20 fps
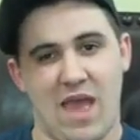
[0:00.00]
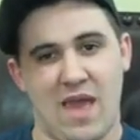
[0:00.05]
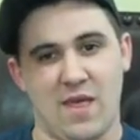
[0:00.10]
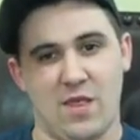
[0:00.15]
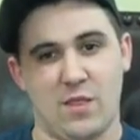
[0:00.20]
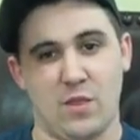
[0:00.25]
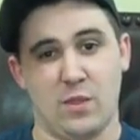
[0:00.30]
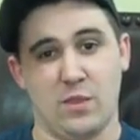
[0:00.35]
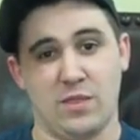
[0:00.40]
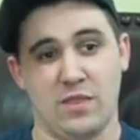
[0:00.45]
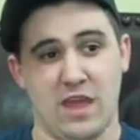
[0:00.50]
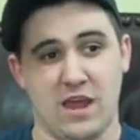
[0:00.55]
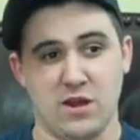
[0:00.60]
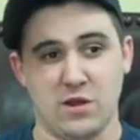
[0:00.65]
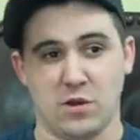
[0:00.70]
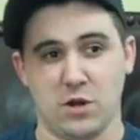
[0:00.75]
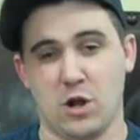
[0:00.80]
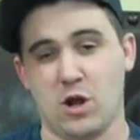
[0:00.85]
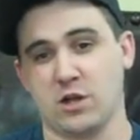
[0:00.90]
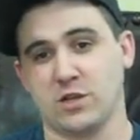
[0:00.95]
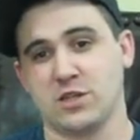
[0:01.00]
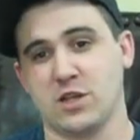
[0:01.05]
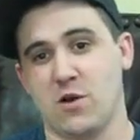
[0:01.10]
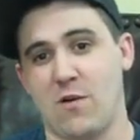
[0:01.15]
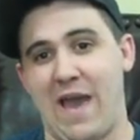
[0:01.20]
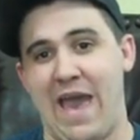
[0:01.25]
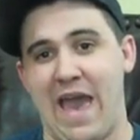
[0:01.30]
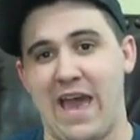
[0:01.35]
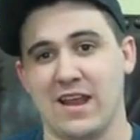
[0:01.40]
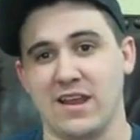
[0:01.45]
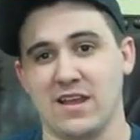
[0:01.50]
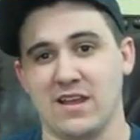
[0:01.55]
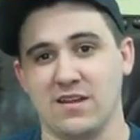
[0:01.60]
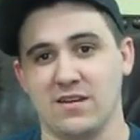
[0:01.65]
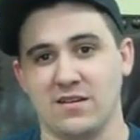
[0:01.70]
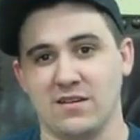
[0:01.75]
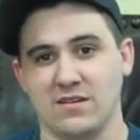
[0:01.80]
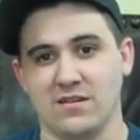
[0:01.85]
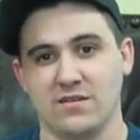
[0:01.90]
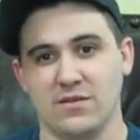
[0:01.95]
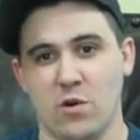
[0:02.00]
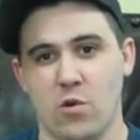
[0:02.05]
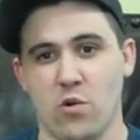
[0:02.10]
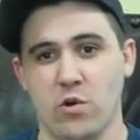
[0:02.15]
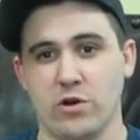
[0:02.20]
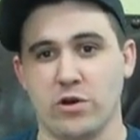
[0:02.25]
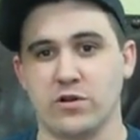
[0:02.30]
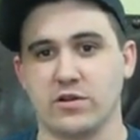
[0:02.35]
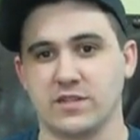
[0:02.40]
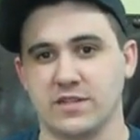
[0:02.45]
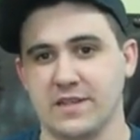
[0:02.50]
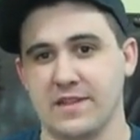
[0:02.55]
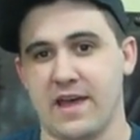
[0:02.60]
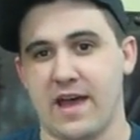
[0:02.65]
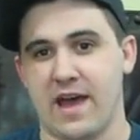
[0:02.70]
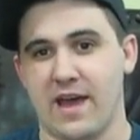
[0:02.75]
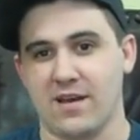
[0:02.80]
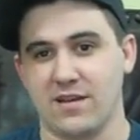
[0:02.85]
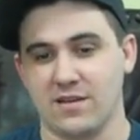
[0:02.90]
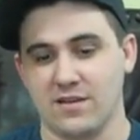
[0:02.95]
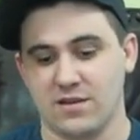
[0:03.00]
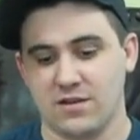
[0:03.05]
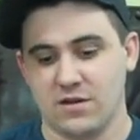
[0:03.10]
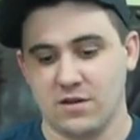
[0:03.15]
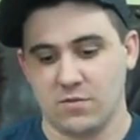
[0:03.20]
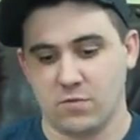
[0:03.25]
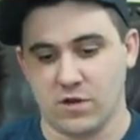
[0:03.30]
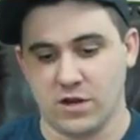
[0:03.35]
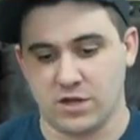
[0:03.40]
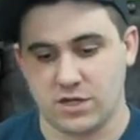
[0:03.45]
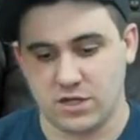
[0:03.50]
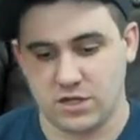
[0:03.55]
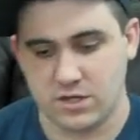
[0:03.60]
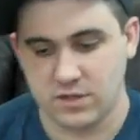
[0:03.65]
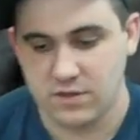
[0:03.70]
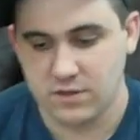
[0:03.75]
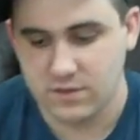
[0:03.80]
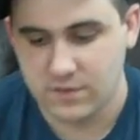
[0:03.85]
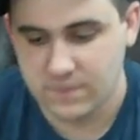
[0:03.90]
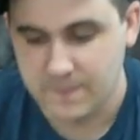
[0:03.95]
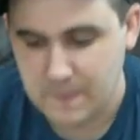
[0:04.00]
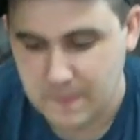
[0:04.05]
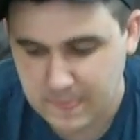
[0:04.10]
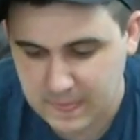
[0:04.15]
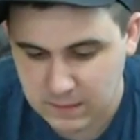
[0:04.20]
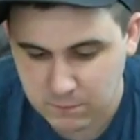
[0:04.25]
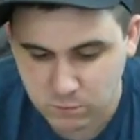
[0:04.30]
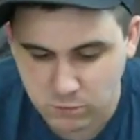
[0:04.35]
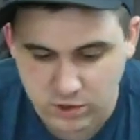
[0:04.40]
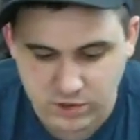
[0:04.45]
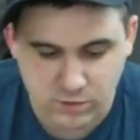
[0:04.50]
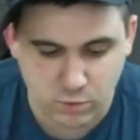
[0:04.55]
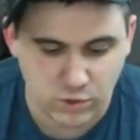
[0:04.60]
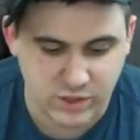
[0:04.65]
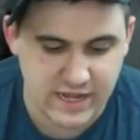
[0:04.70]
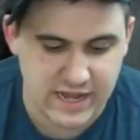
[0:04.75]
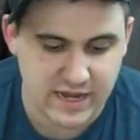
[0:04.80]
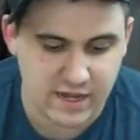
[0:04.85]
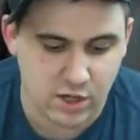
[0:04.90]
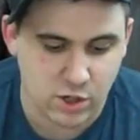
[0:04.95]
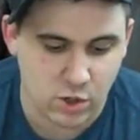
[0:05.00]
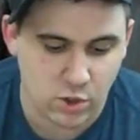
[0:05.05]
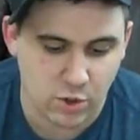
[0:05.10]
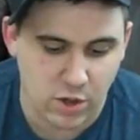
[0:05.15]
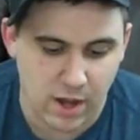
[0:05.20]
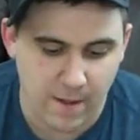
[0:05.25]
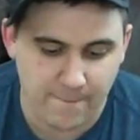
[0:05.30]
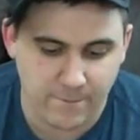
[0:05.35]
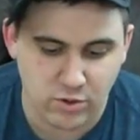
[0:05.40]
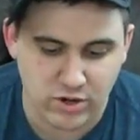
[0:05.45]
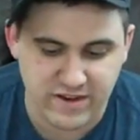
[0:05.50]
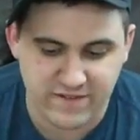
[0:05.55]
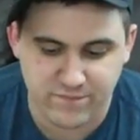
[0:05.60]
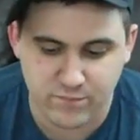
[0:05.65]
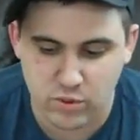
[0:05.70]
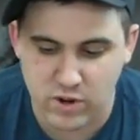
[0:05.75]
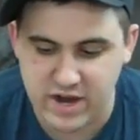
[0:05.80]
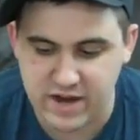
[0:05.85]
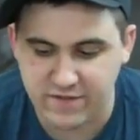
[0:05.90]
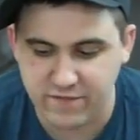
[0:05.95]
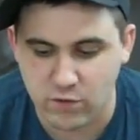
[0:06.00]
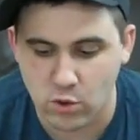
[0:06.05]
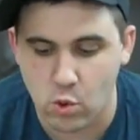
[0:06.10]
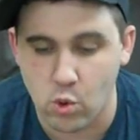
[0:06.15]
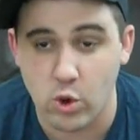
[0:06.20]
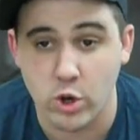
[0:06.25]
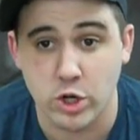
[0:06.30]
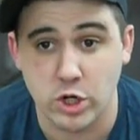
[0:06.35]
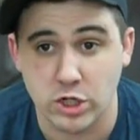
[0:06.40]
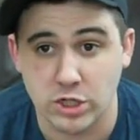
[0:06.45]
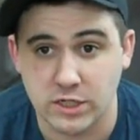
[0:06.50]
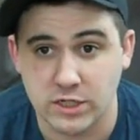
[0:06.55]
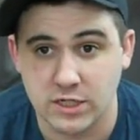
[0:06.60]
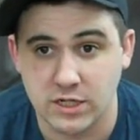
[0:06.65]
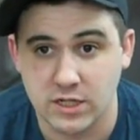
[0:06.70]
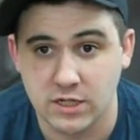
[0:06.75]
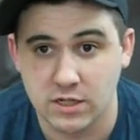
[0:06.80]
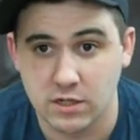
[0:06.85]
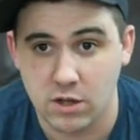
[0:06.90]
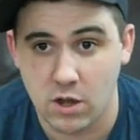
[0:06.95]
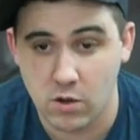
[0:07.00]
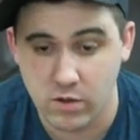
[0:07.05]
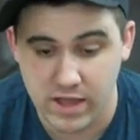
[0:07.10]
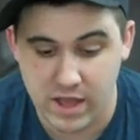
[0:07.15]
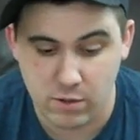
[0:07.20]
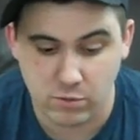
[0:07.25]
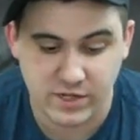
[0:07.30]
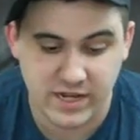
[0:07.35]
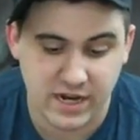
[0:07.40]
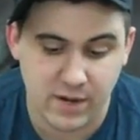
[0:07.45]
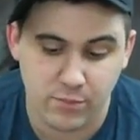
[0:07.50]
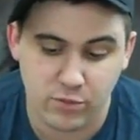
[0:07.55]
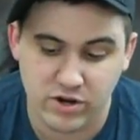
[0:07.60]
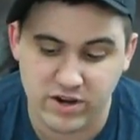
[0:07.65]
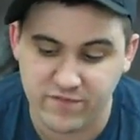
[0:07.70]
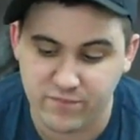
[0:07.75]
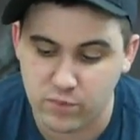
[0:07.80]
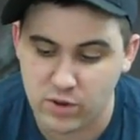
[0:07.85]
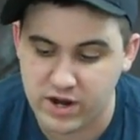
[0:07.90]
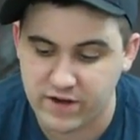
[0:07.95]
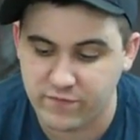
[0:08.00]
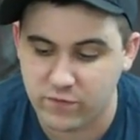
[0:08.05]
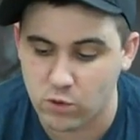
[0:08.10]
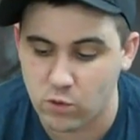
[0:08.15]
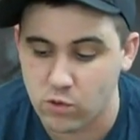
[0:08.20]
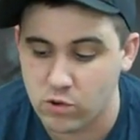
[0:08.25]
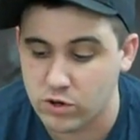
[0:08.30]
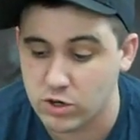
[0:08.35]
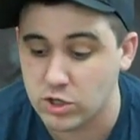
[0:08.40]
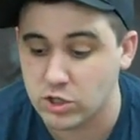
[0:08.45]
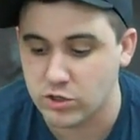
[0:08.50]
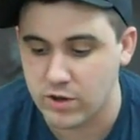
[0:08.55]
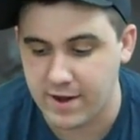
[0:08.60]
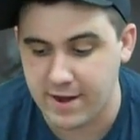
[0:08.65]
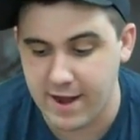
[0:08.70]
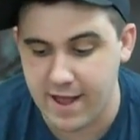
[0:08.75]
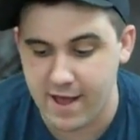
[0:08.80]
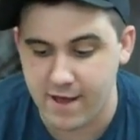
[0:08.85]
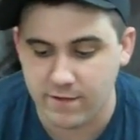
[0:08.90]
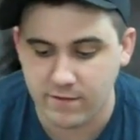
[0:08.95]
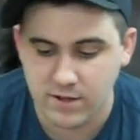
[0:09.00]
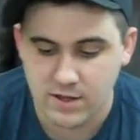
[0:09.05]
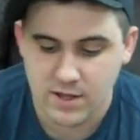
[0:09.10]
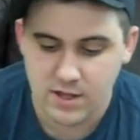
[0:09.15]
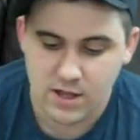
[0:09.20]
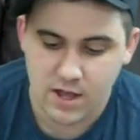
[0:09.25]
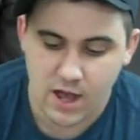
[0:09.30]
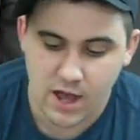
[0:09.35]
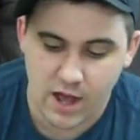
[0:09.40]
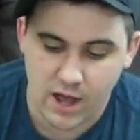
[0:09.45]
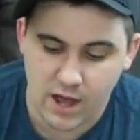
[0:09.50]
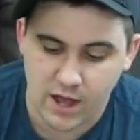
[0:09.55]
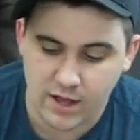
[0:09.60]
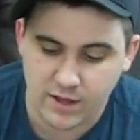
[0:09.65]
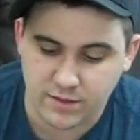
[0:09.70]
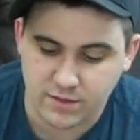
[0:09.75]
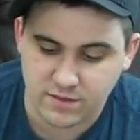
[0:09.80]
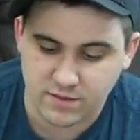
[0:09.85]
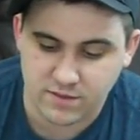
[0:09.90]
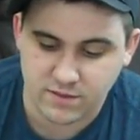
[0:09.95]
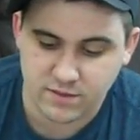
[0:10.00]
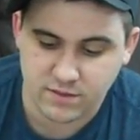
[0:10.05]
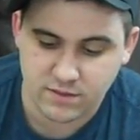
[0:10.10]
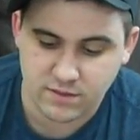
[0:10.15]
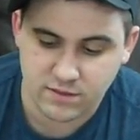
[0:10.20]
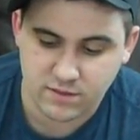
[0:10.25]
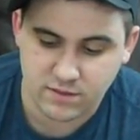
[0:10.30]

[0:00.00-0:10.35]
And then you can also add in orders to that, which we'll, we'll take a So a- uh, brief a break lot of for orders. Oh yeah, we'll take a brief break for orders right now. Uh, Okay.